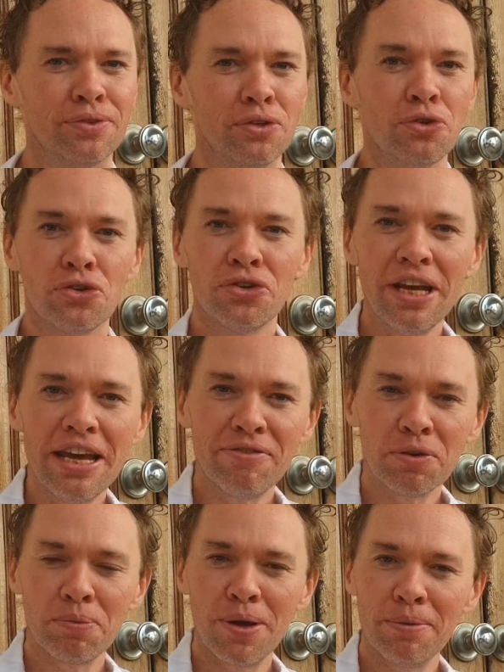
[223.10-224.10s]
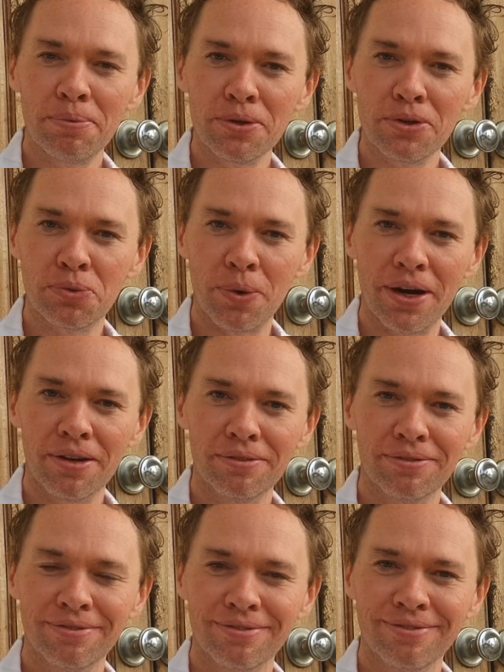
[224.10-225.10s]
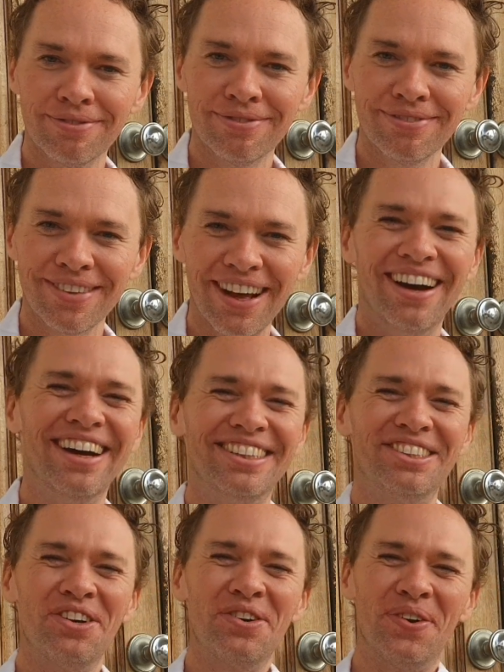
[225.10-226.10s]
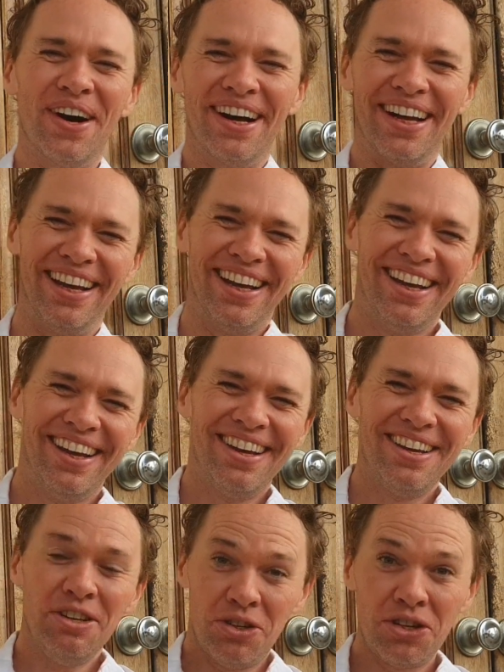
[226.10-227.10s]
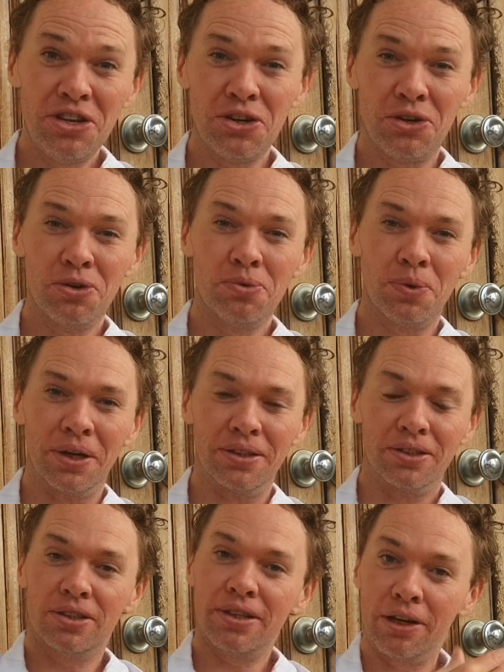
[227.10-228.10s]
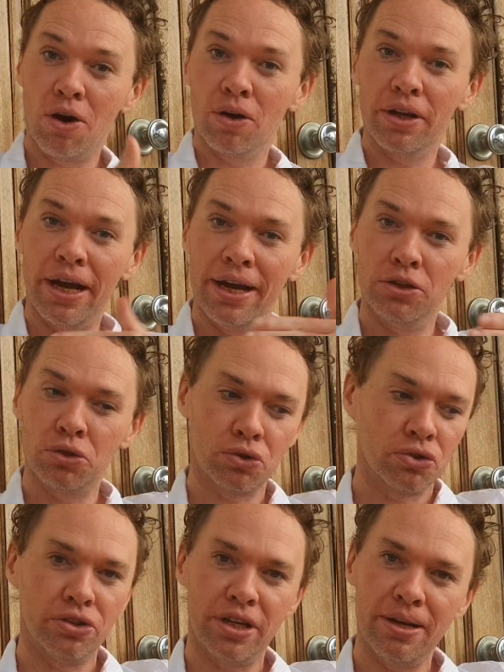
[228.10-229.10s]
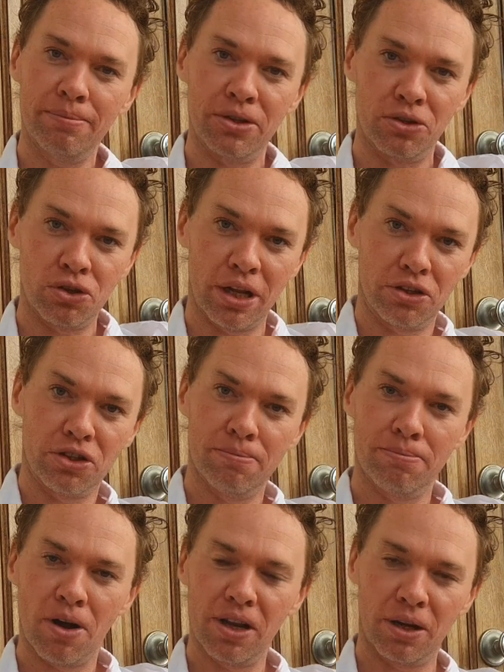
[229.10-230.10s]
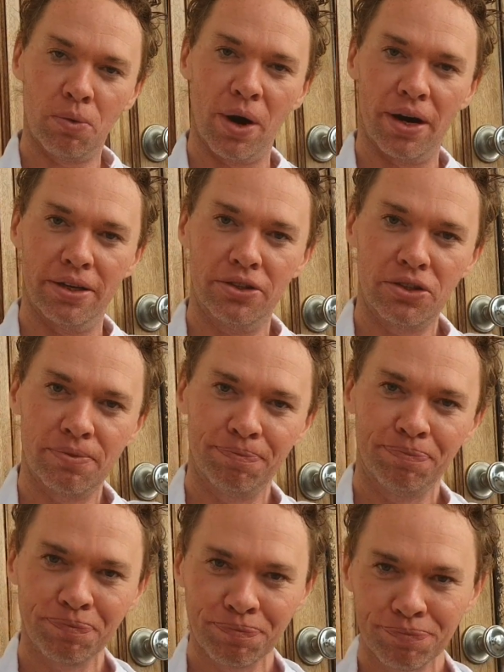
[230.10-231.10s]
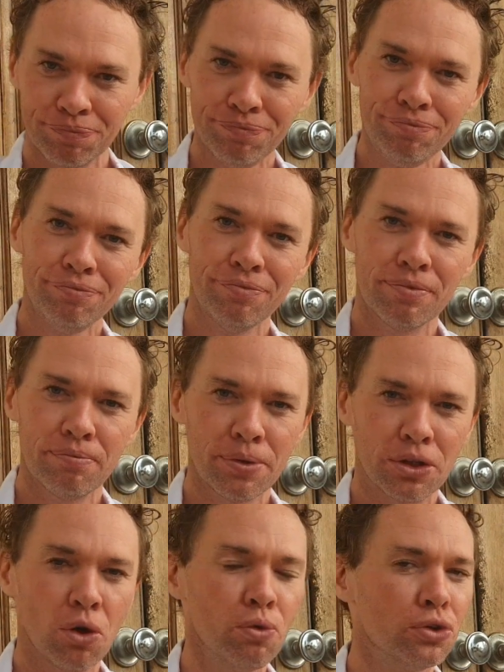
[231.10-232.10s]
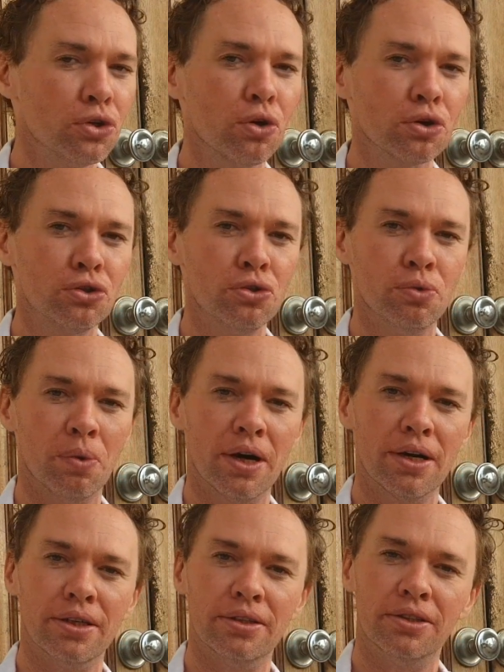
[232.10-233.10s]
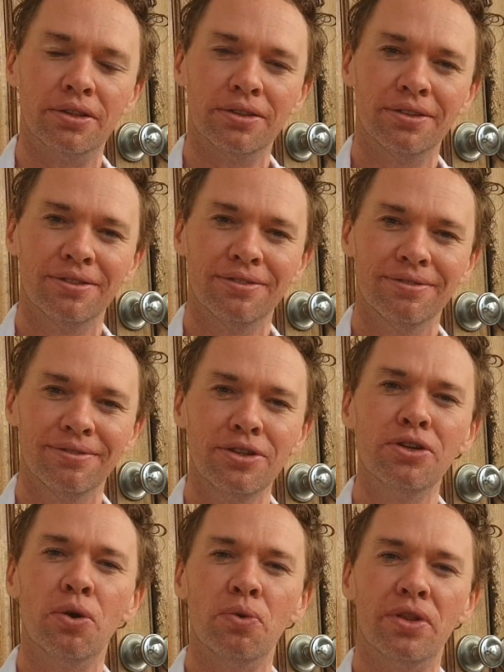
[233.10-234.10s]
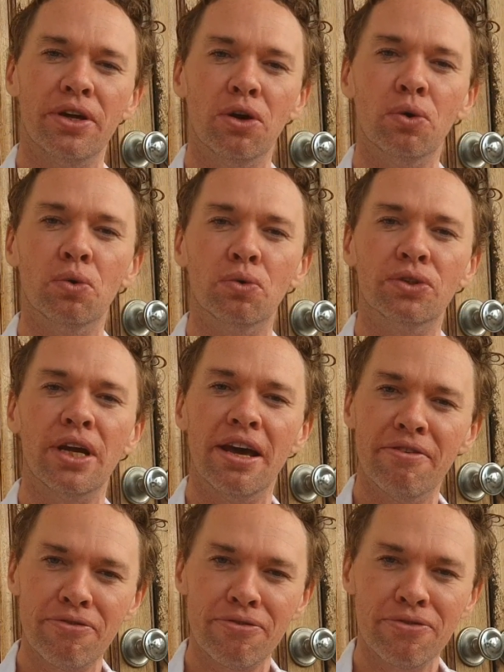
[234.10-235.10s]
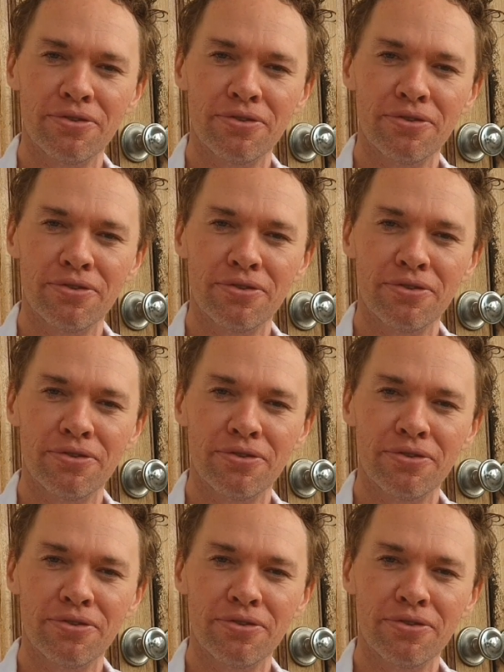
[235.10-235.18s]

You see evil people as well? So do I. You see the good ones. They call it angels and demons, like symbolic wise. But don't talk too wise. You know the old if.